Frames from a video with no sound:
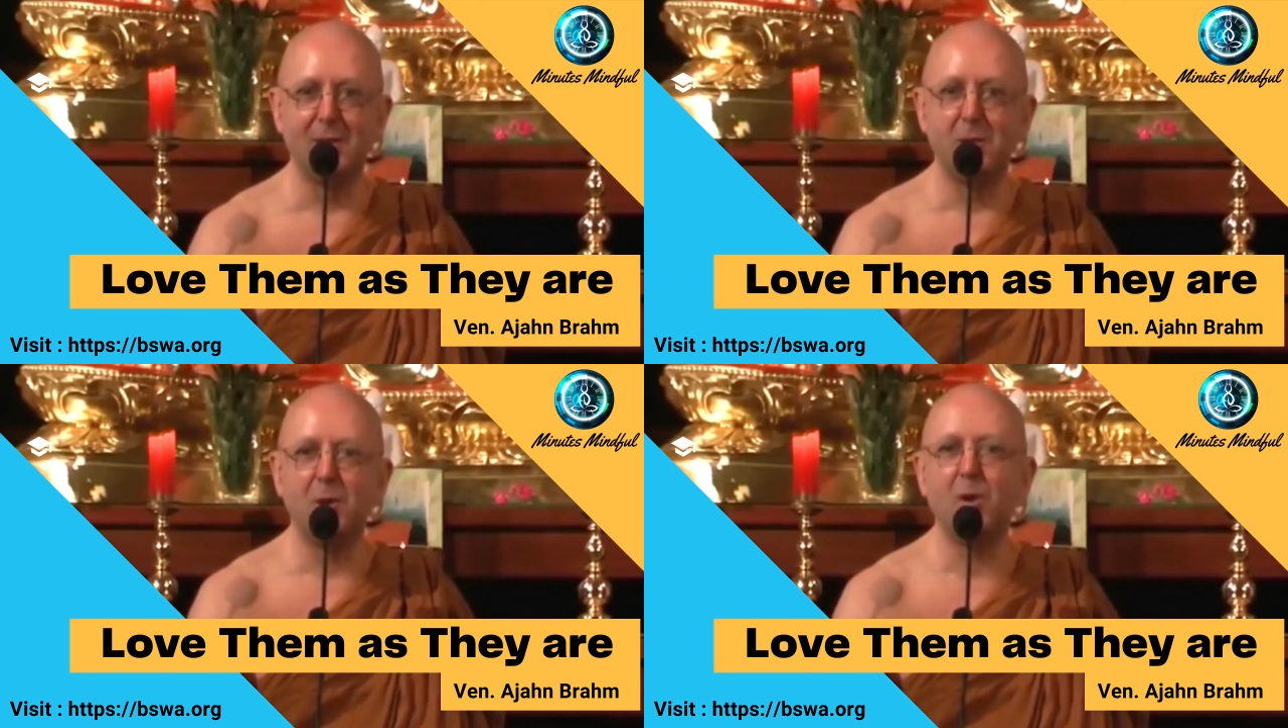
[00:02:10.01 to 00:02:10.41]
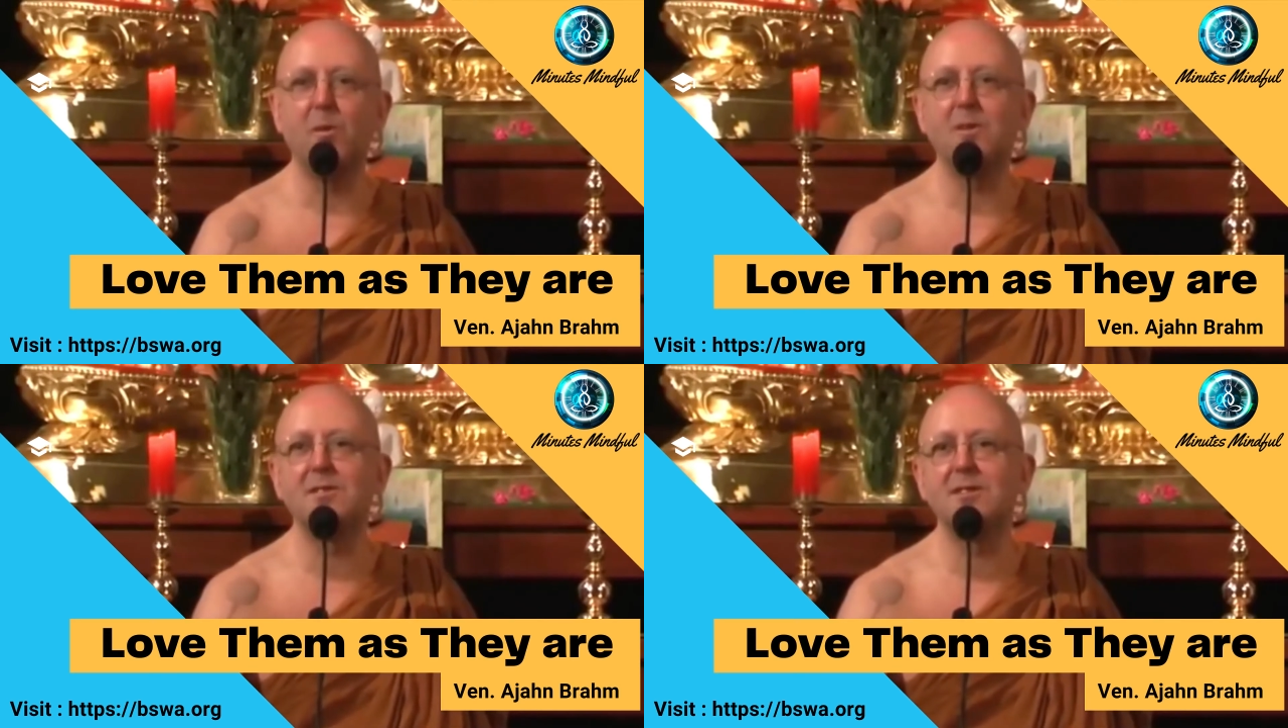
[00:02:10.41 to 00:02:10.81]
We
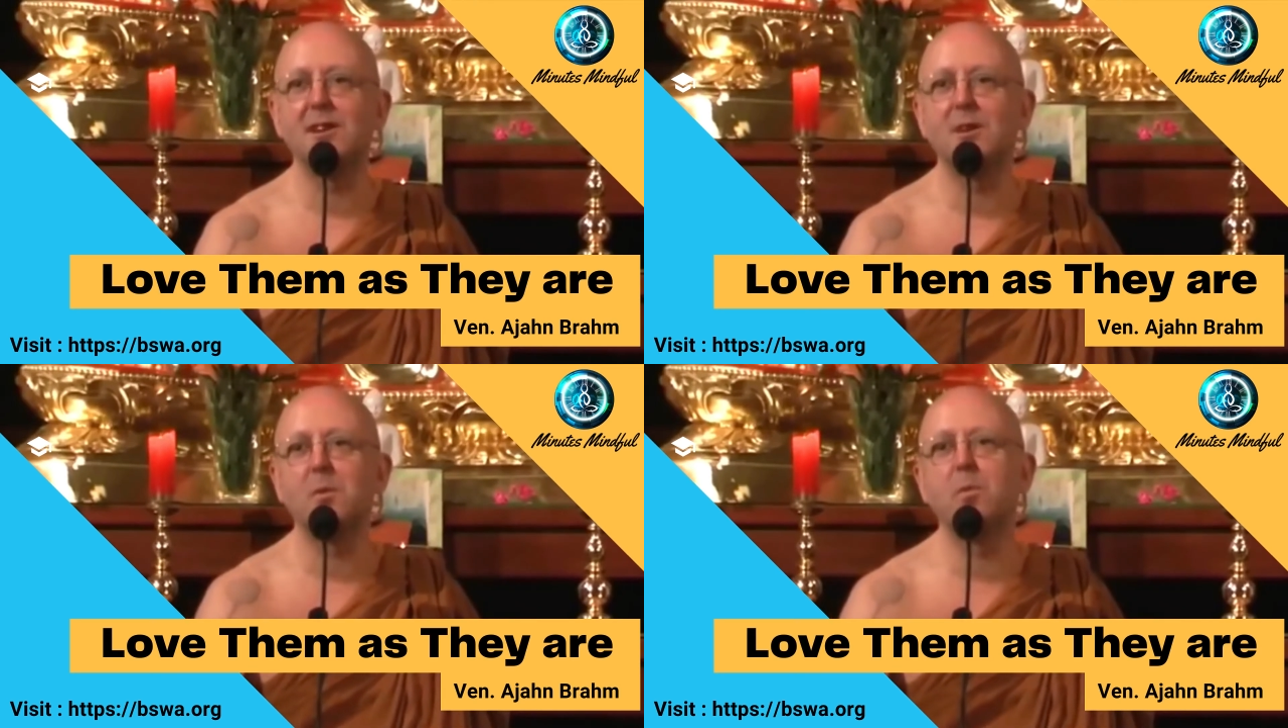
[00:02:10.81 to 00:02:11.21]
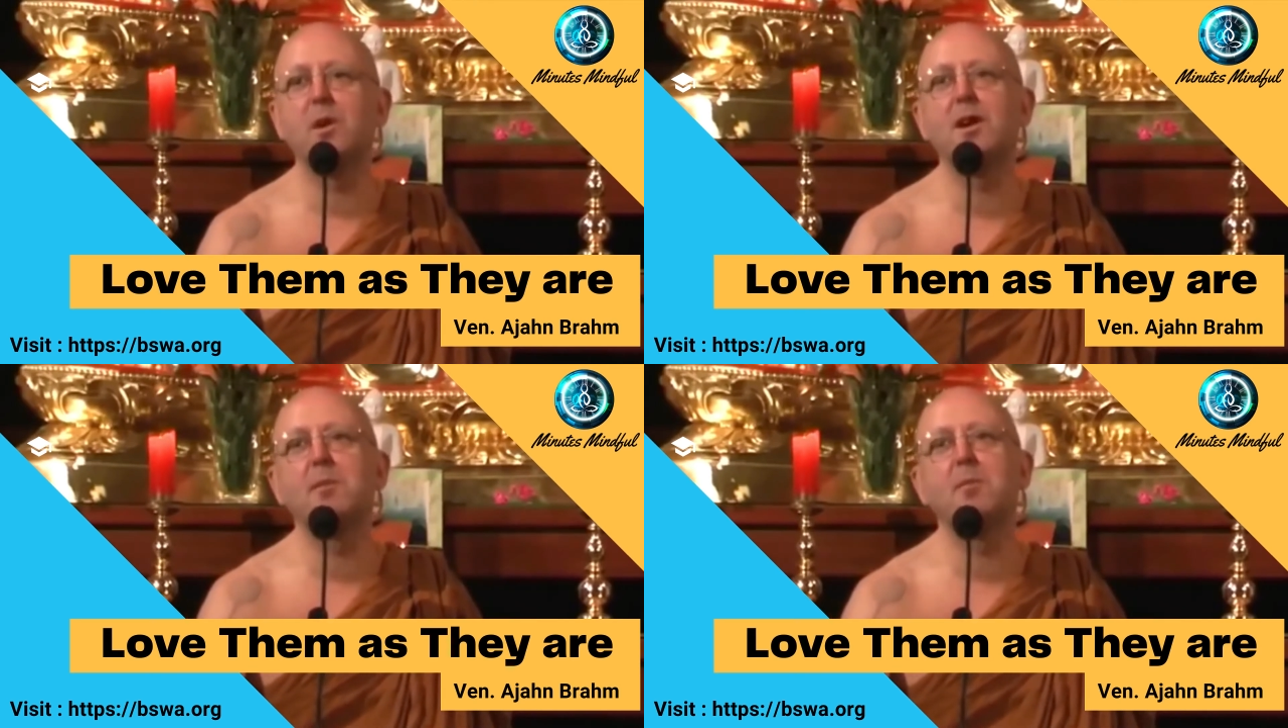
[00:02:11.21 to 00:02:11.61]
always think that
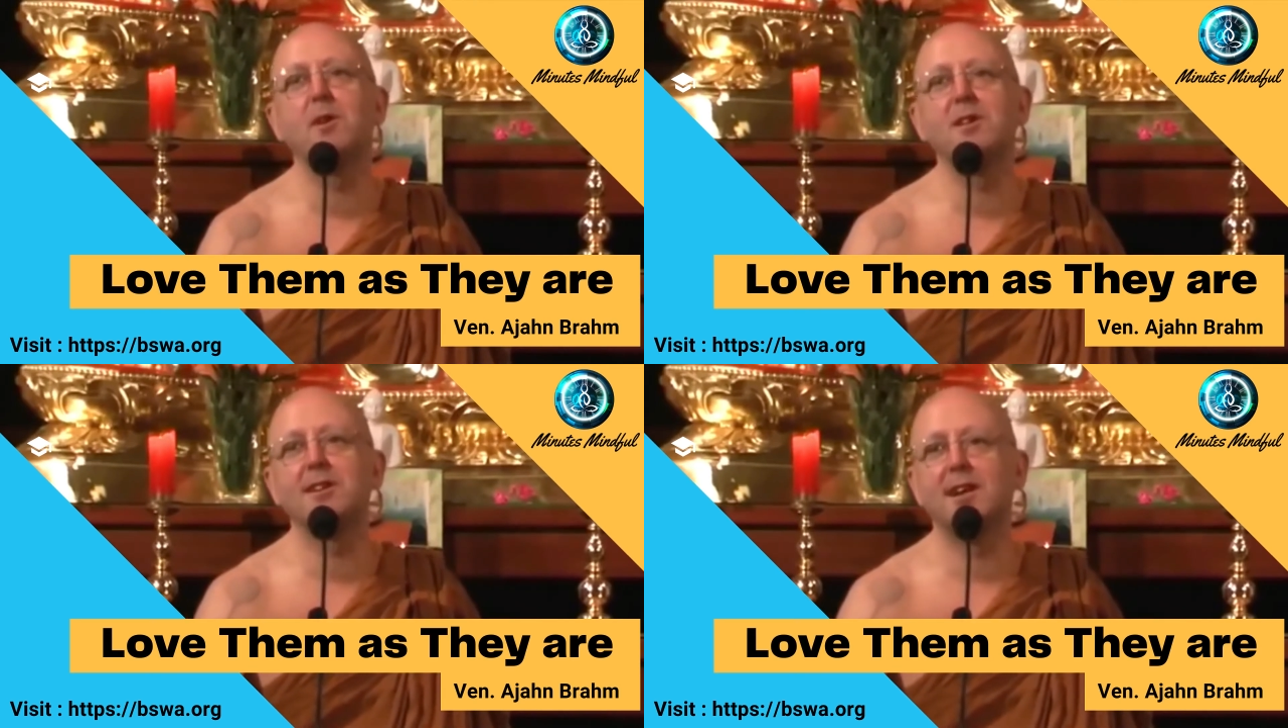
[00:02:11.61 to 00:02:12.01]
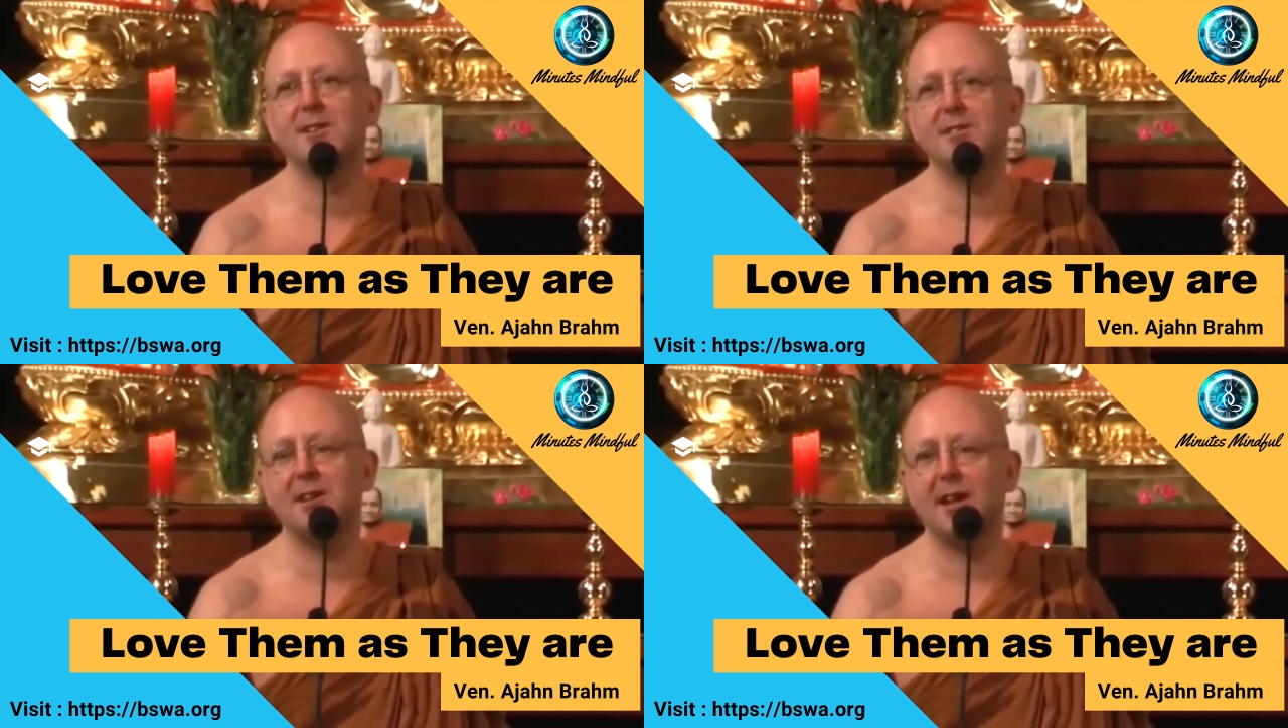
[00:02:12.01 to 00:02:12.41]
we're more
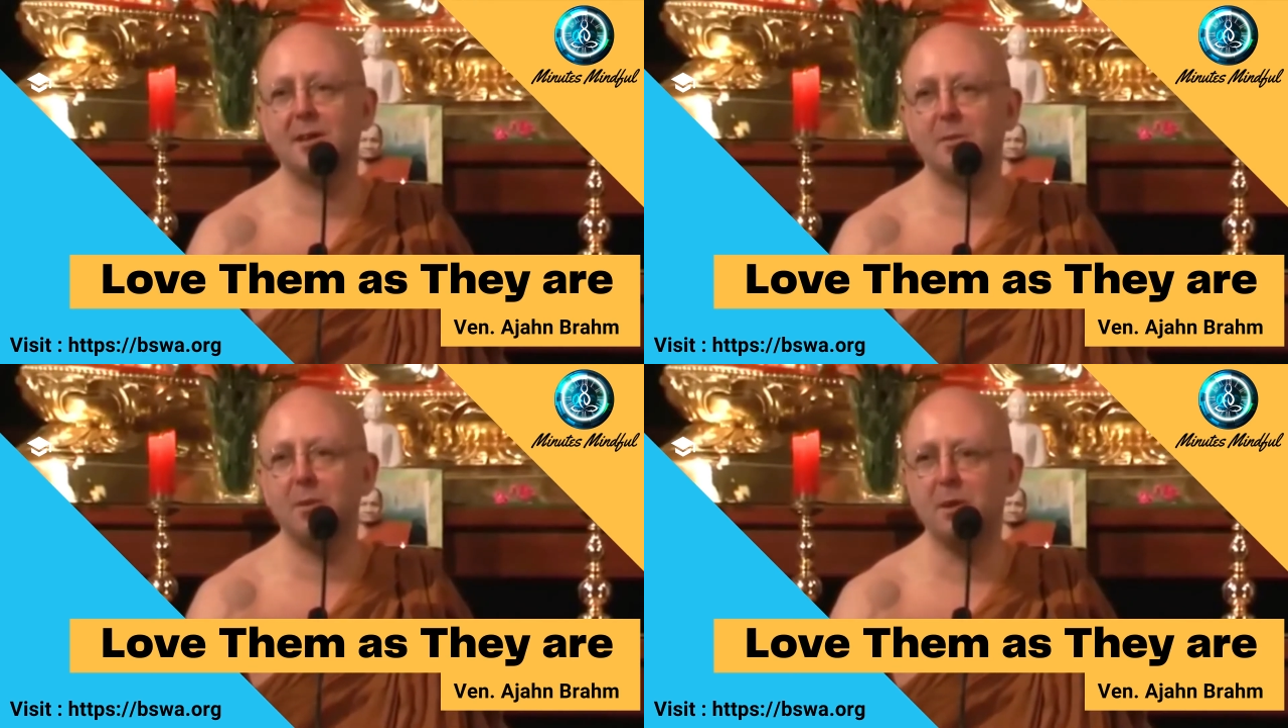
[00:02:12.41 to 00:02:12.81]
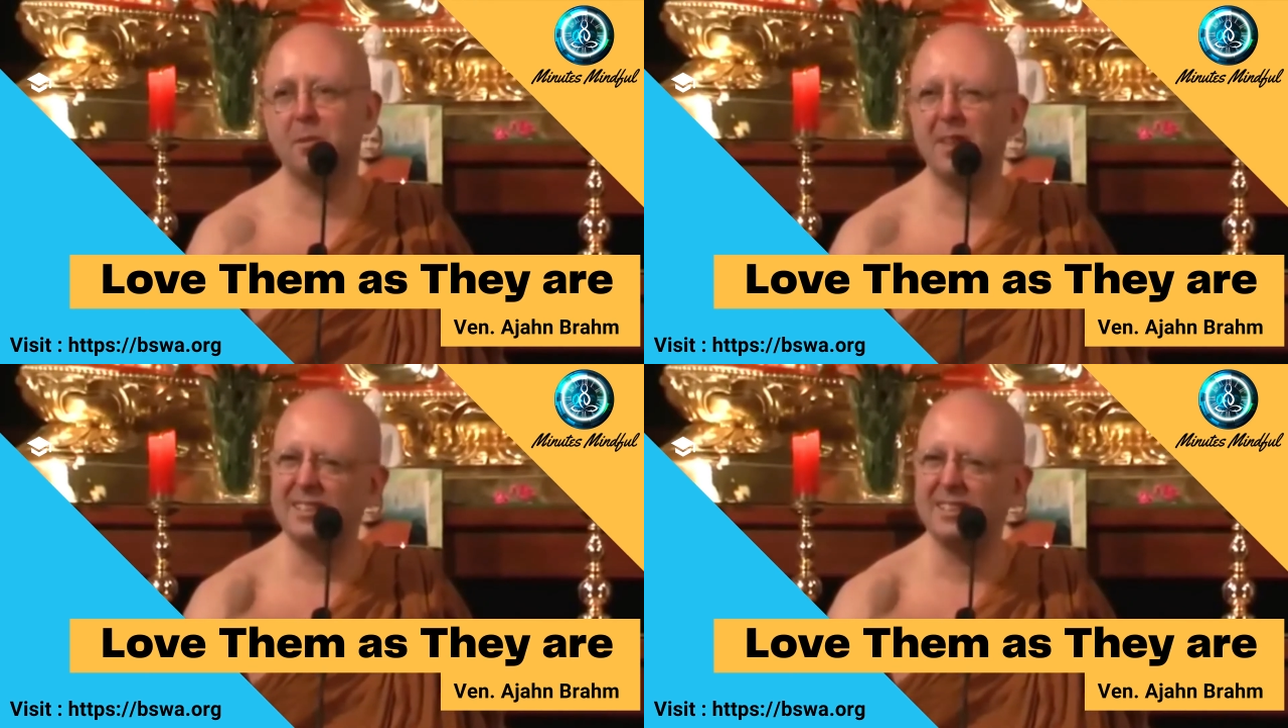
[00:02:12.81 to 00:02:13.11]
intelligent than other people.